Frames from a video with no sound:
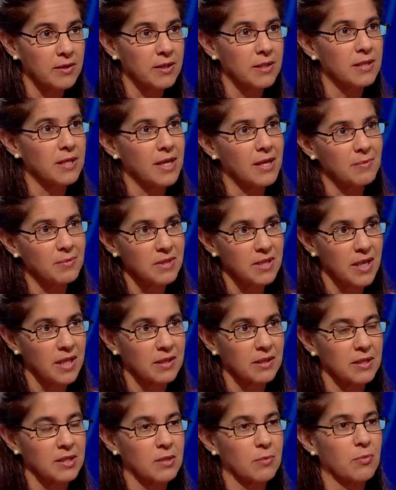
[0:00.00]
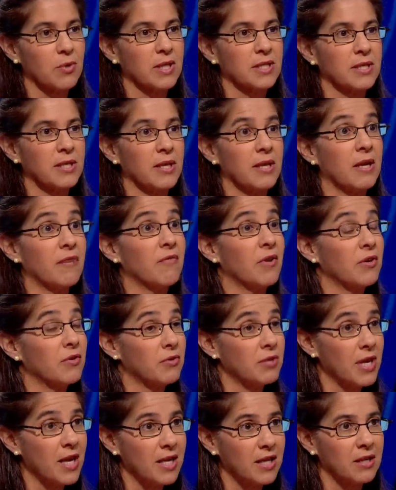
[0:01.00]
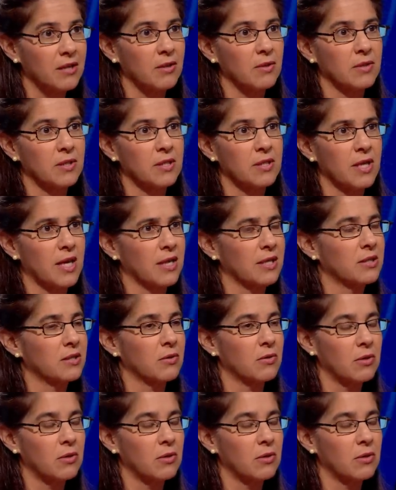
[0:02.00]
the same sect as the president, have undertaken those attacks.